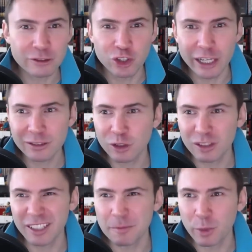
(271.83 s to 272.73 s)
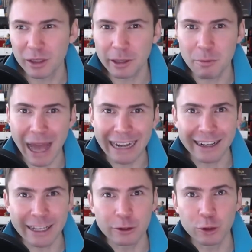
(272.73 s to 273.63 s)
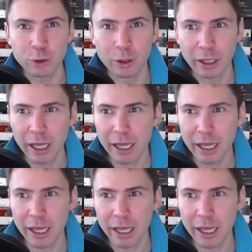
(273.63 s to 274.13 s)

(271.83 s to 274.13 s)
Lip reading: just a simple command line tool.